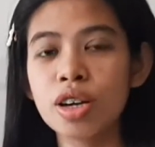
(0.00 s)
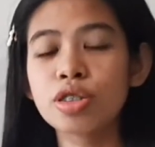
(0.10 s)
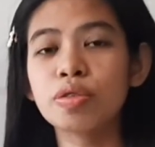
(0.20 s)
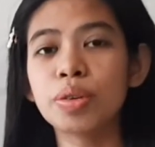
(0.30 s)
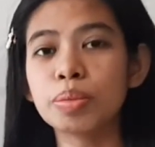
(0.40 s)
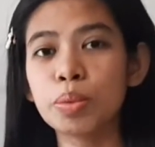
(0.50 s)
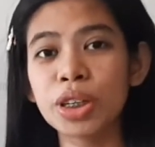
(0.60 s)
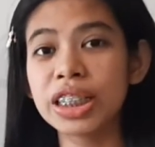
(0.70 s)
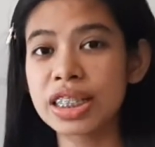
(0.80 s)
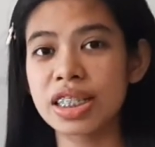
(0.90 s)
So from the
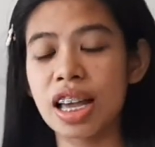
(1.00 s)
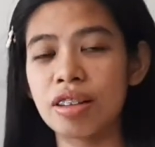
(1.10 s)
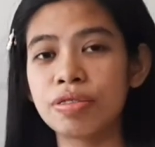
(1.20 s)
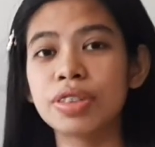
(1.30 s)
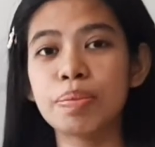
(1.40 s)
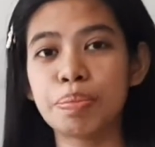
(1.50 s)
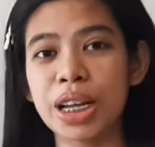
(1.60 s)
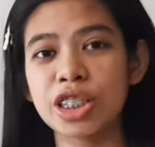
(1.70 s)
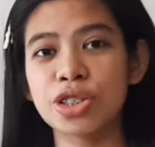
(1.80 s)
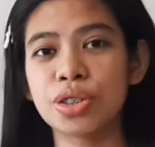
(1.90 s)
word itself,
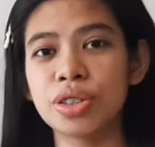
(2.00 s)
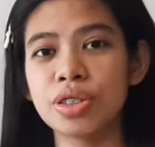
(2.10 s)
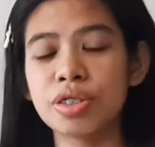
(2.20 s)
depression,